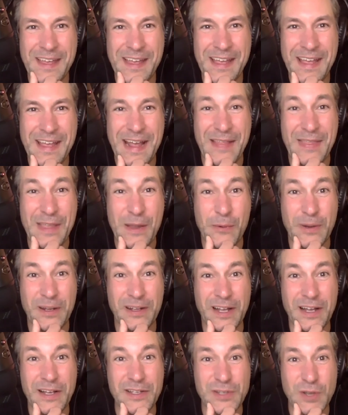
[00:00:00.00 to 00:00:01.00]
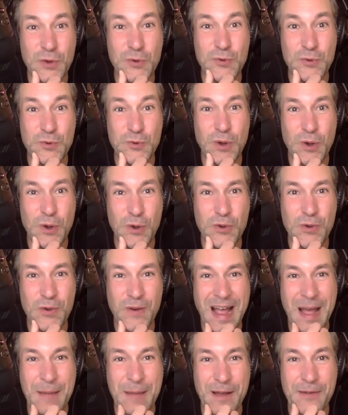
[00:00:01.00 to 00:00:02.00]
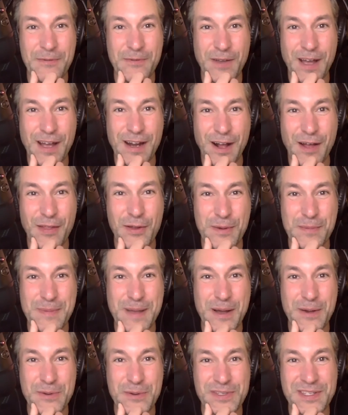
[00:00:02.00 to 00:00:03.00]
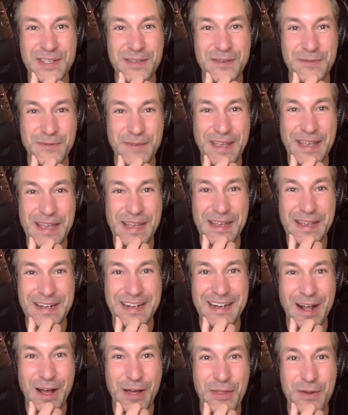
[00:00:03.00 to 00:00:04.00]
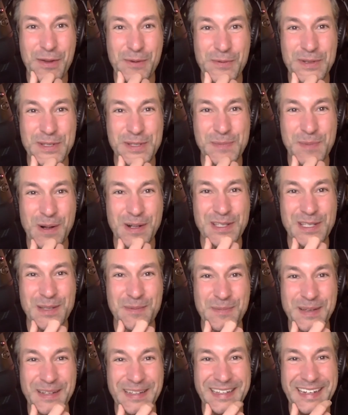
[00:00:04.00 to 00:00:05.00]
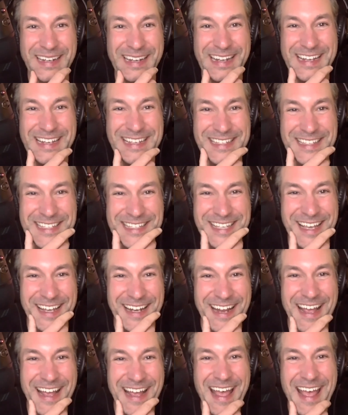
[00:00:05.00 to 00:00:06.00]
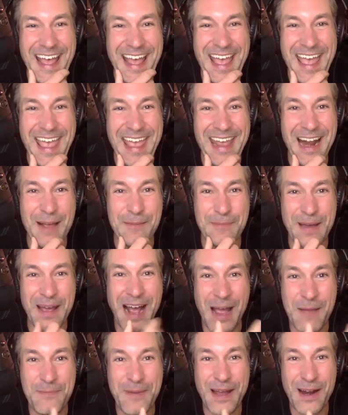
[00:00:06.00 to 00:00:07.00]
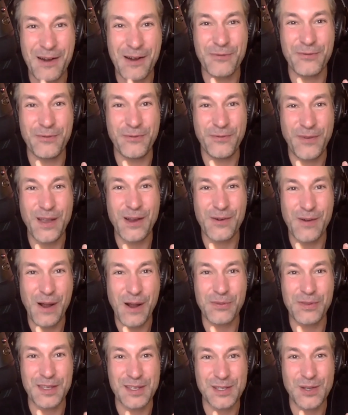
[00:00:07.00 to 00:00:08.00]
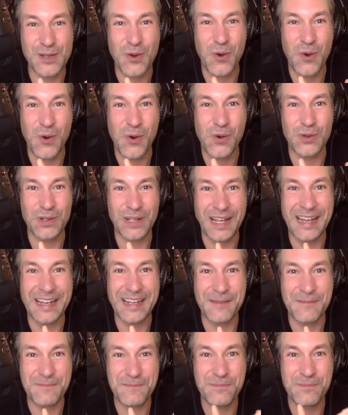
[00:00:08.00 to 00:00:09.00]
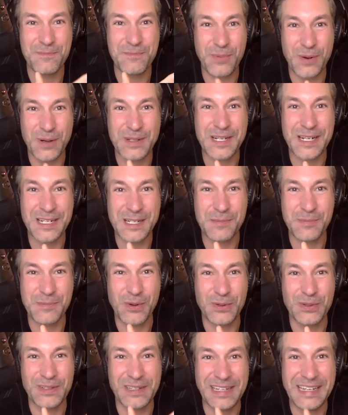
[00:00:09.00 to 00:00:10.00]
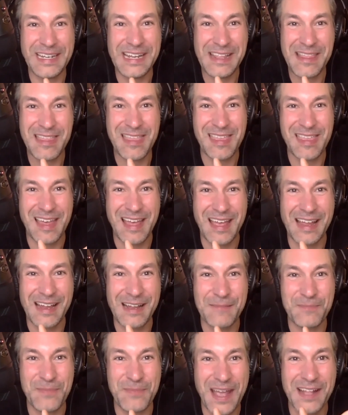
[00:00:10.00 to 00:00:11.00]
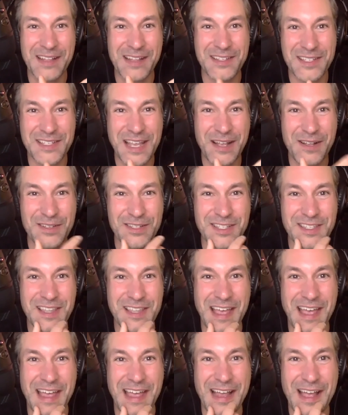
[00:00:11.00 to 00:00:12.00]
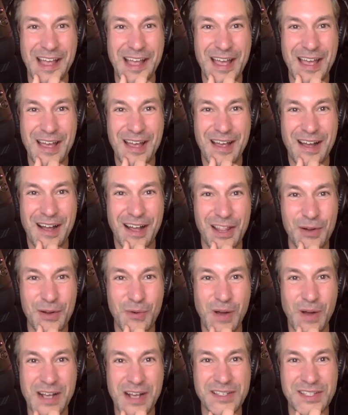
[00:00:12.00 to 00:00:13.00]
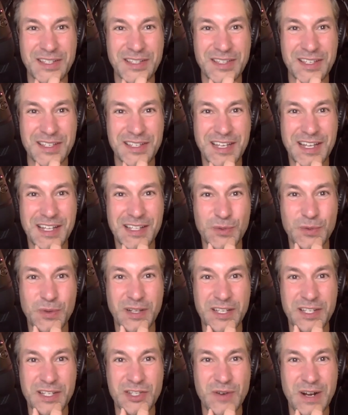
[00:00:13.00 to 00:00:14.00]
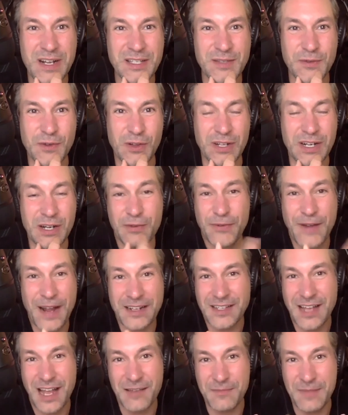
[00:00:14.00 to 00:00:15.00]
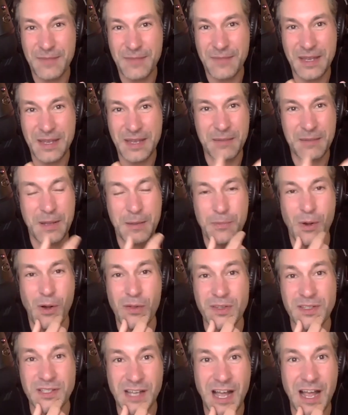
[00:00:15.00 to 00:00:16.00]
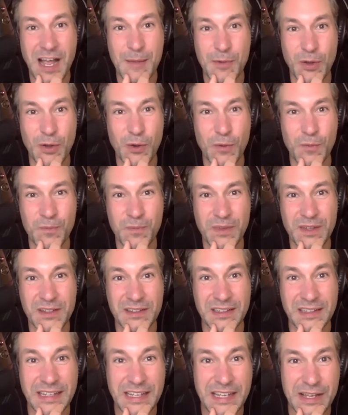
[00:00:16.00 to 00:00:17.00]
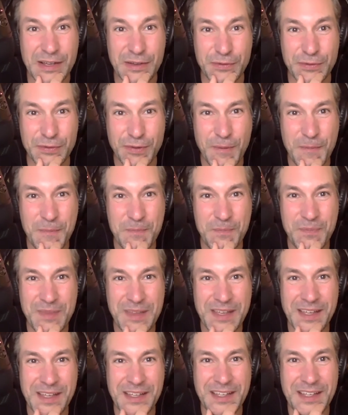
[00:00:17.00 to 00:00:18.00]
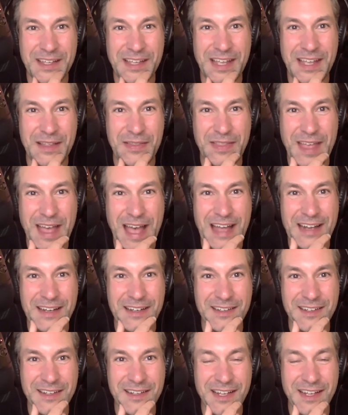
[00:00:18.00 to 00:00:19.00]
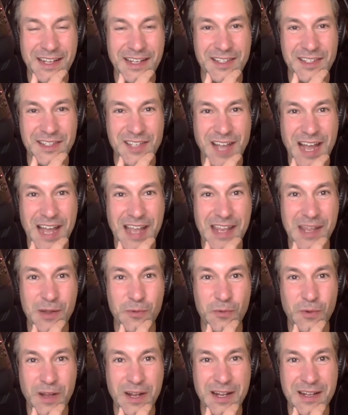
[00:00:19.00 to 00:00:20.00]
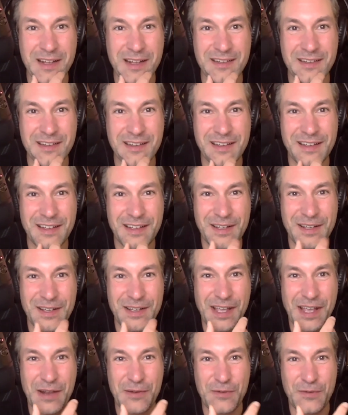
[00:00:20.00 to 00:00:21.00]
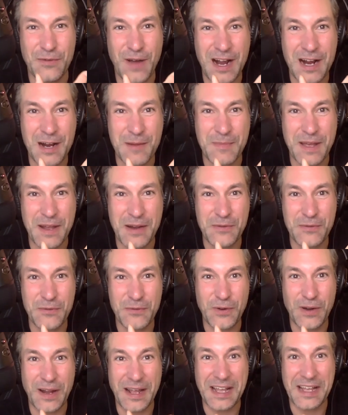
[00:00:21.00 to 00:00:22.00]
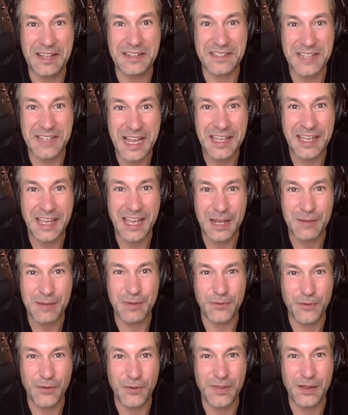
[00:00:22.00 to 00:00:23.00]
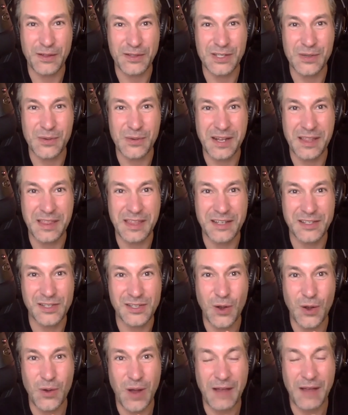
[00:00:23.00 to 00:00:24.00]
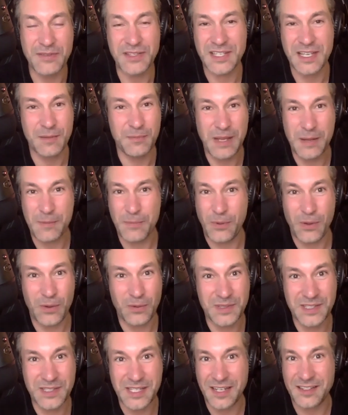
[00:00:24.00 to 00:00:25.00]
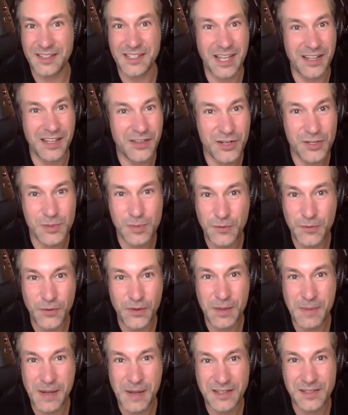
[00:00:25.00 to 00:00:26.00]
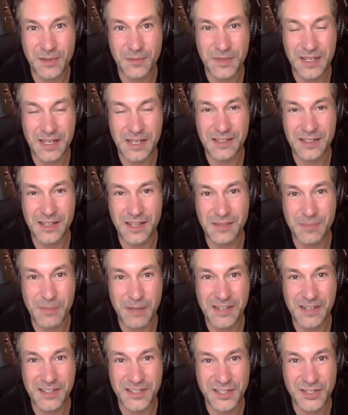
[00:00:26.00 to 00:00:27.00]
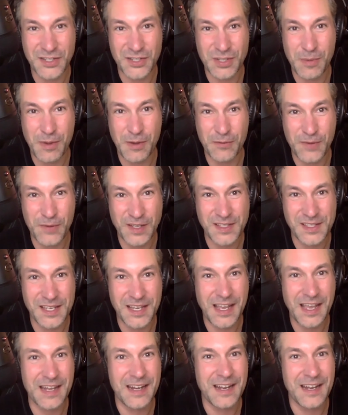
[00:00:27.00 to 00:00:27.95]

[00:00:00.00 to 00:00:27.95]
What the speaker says: and they realize, oh crap, I've got other mouths to feed and other responsibilities, and I better figure out this whole like predictable lead thing and sales thing. Otherwise, this gets really stressful. And in fact, I meet people all the time who live in that anxiety-ridden environment for like a decade before they'll do anything. So I've seen people take 10 years before they make a decision about fixing it,